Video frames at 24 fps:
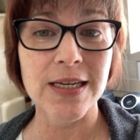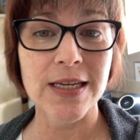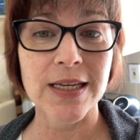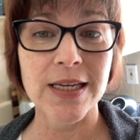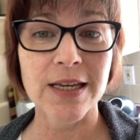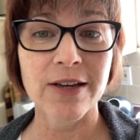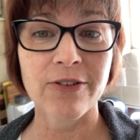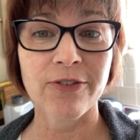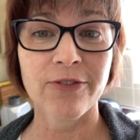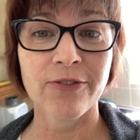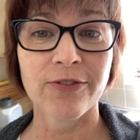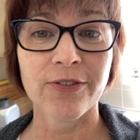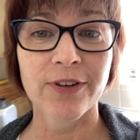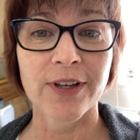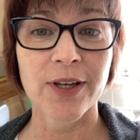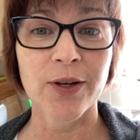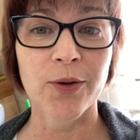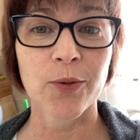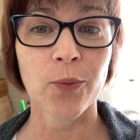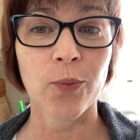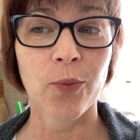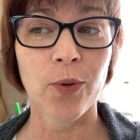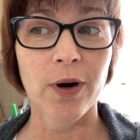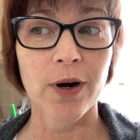if
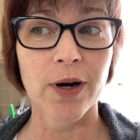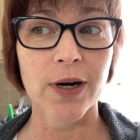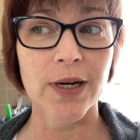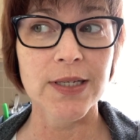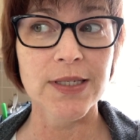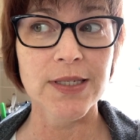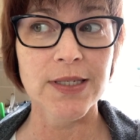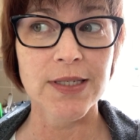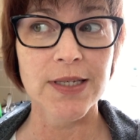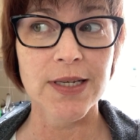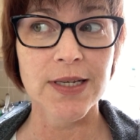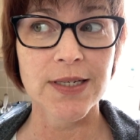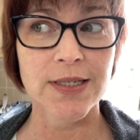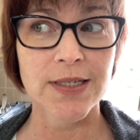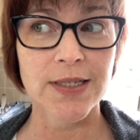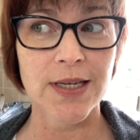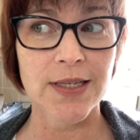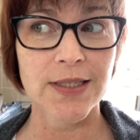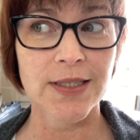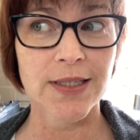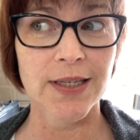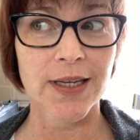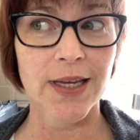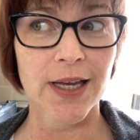it works and
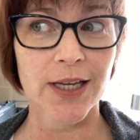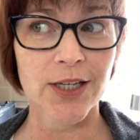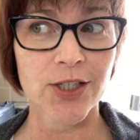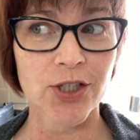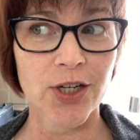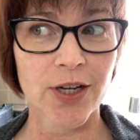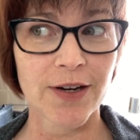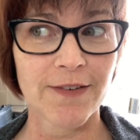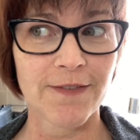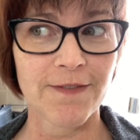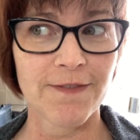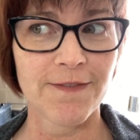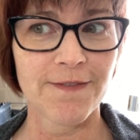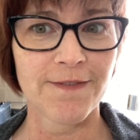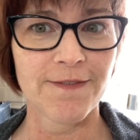doesn't catch on